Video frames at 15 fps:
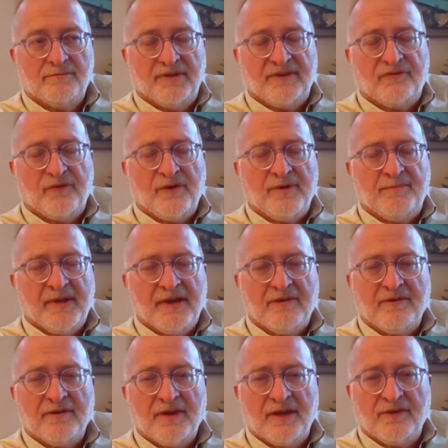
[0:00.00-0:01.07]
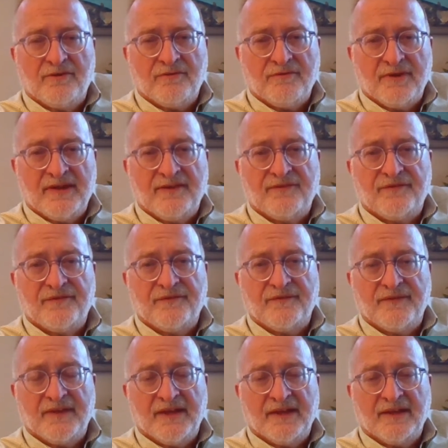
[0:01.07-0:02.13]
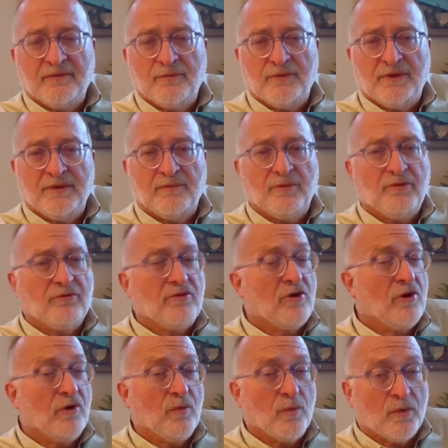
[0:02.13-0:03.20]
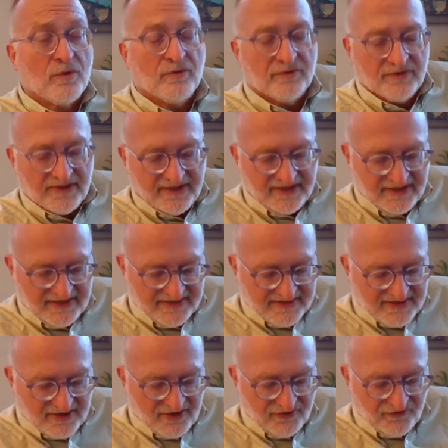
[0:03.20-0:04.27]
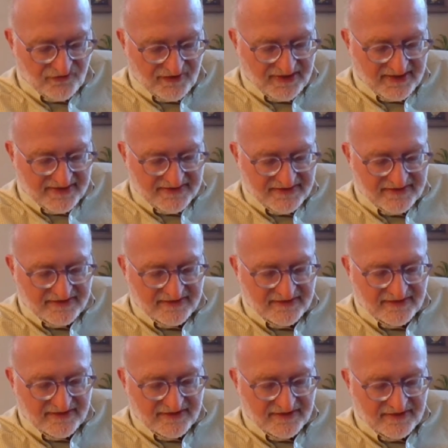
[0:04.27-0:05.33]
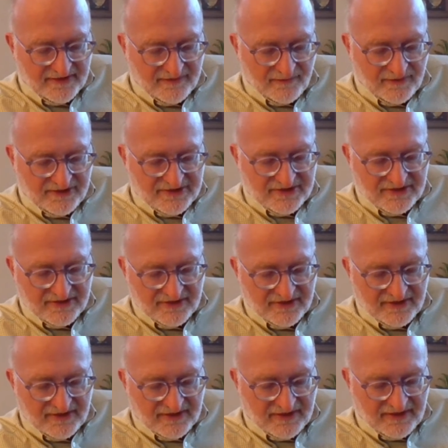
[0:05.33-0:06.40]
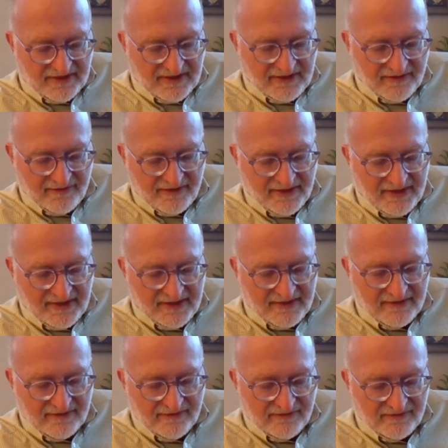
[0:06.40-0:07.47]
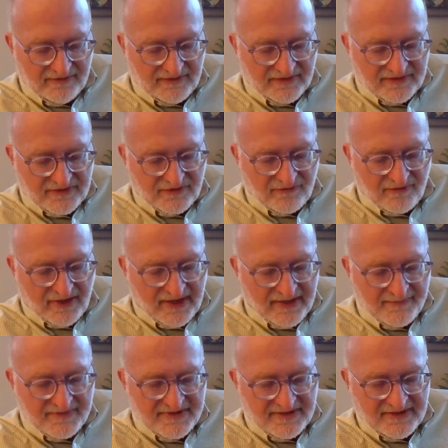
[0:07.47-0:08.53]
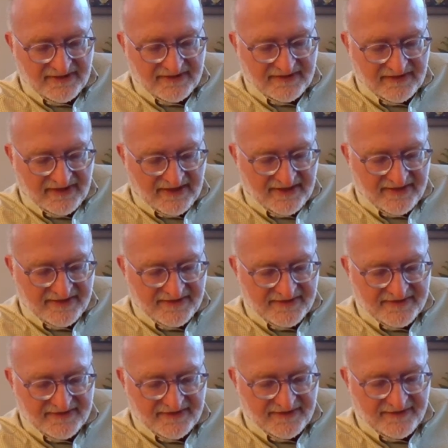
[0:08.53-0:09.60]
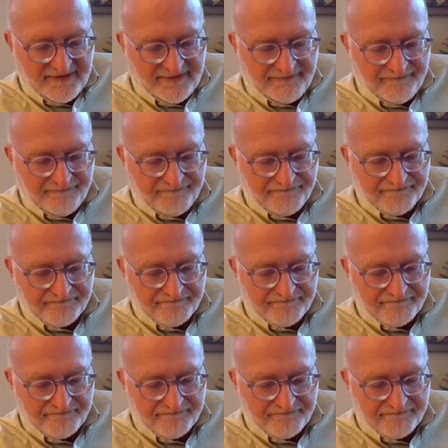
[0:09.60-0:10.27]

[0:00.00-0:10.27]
But if we bear a grief that we will call worldly in its contrast, which here he describes it as um,